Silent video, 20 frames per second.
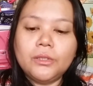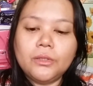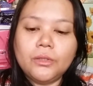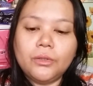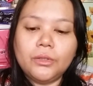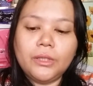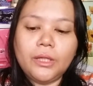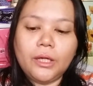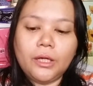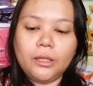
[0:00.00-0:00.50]

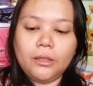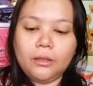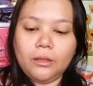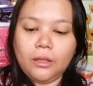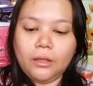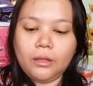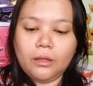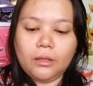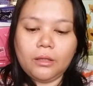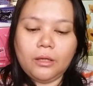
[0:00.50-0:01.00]
so that
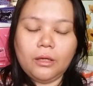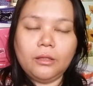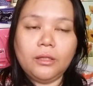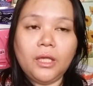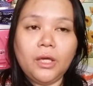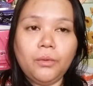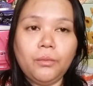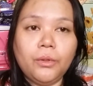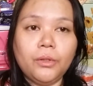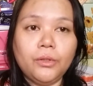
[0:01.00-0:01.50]

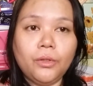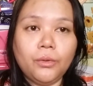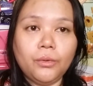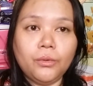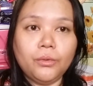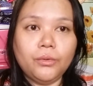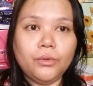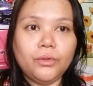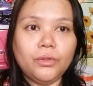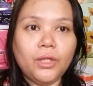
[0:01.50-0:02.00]
they
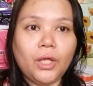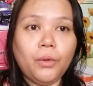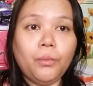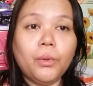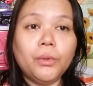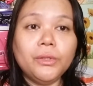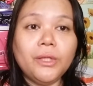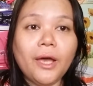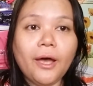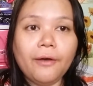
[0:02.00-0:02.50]

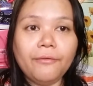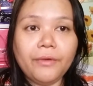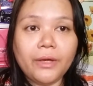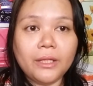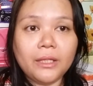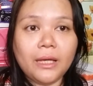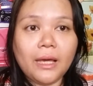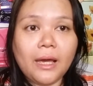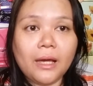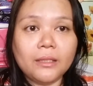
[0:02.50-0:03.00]
won't have
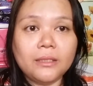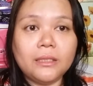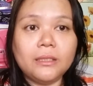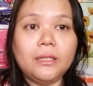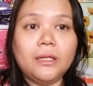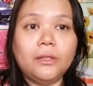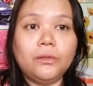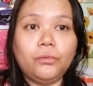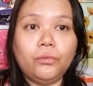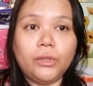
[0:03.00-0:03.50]
any
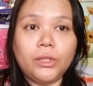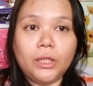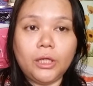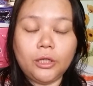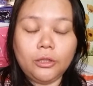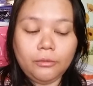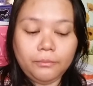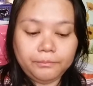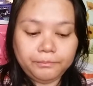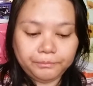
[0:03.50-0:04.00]
accident with
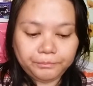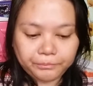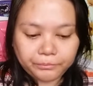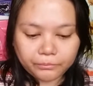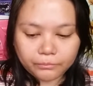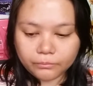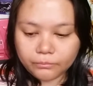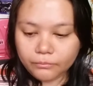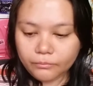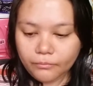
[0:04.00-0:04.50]
it.
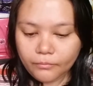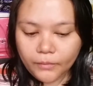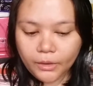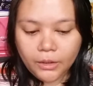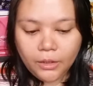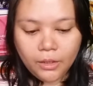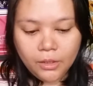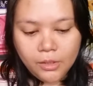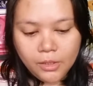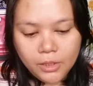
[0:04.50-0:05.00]

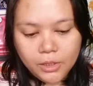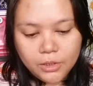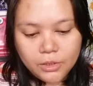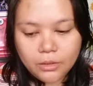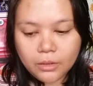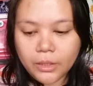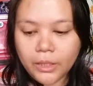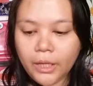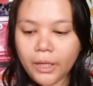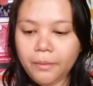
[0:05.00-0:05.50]

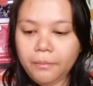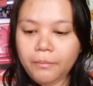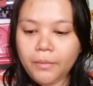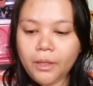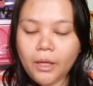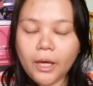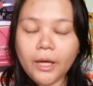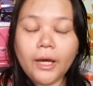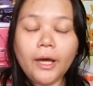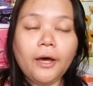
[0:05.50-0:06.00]
So I
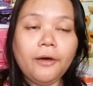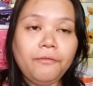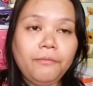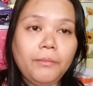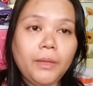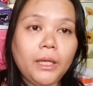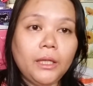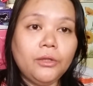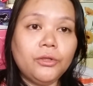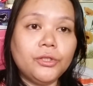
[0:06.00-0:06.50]
have
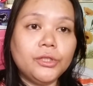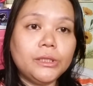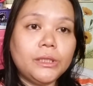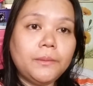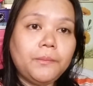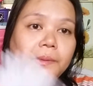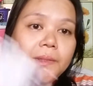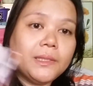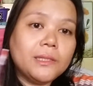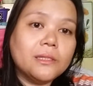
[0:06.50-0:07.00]
made
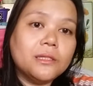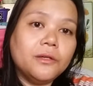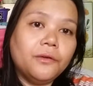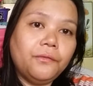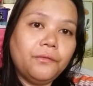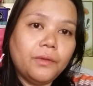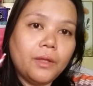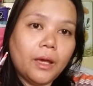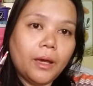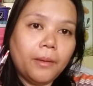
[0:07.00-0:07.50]
30 pieces
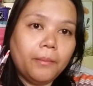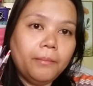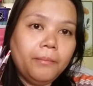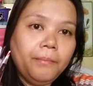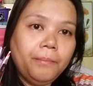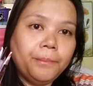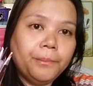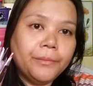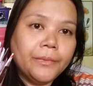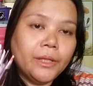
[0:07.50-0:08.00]
of
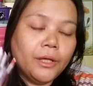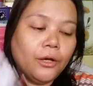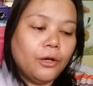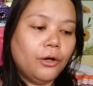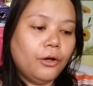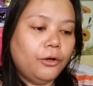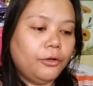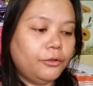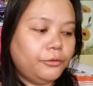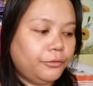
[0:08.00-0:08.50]
them
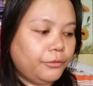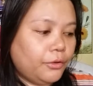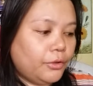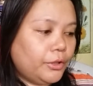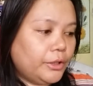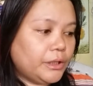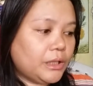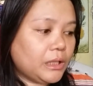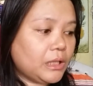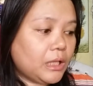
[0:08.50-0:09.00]

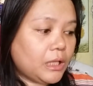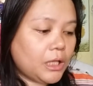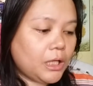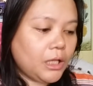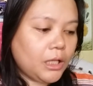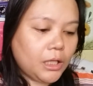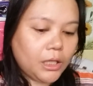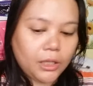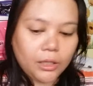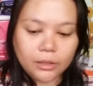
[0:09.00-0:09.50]
for the
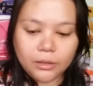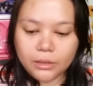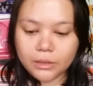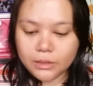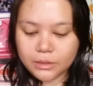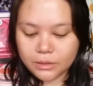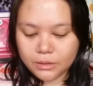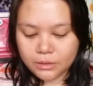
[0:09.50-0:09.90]
3 kids.